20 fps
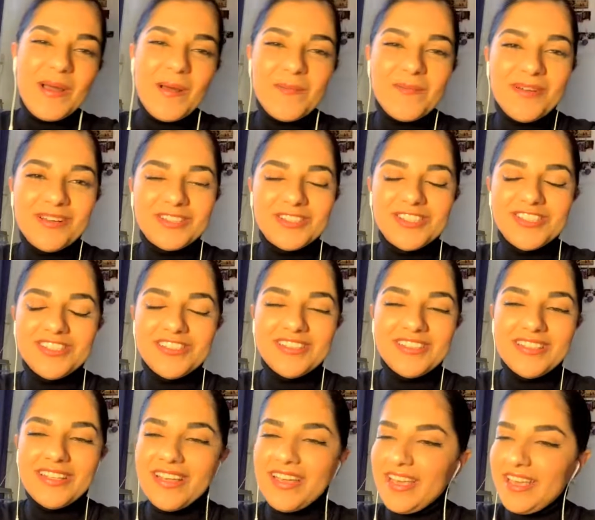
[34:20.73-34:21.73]
But
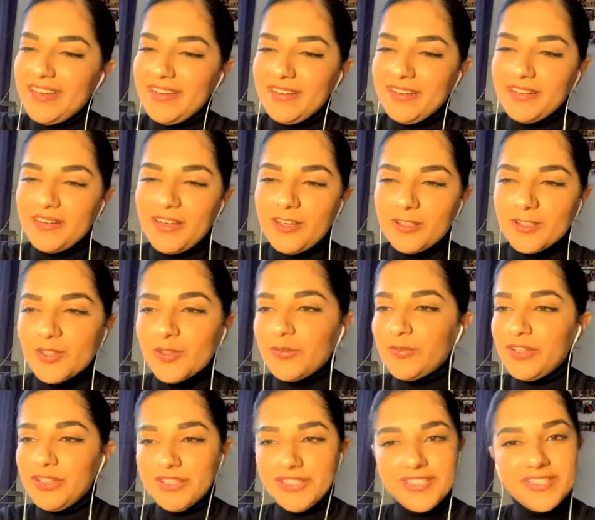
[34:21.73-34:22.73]
and also
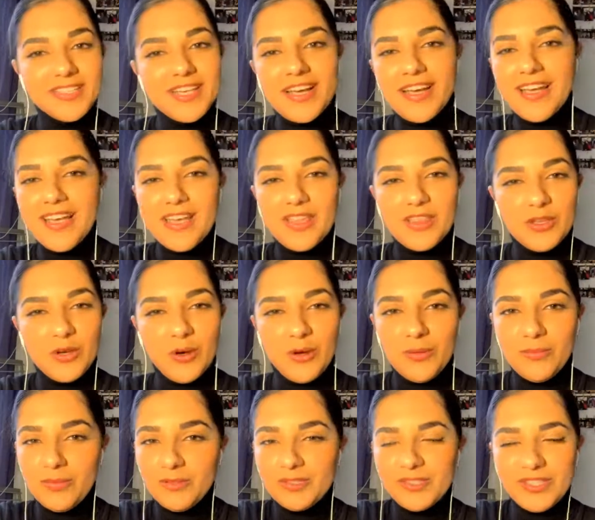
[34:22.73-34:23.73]
Valida and the whole
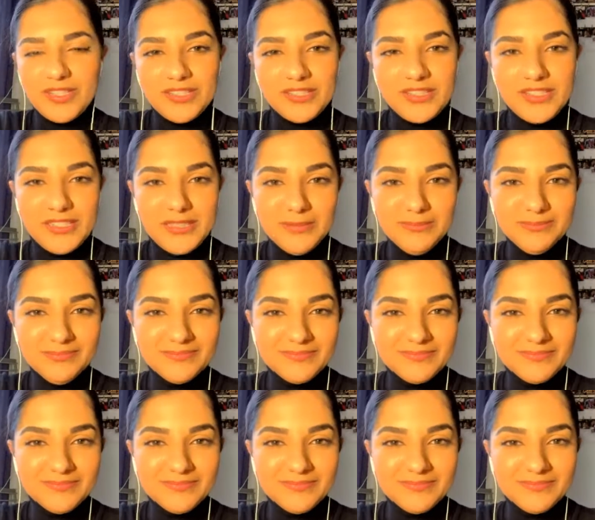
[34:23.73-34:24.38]
Bosnian team.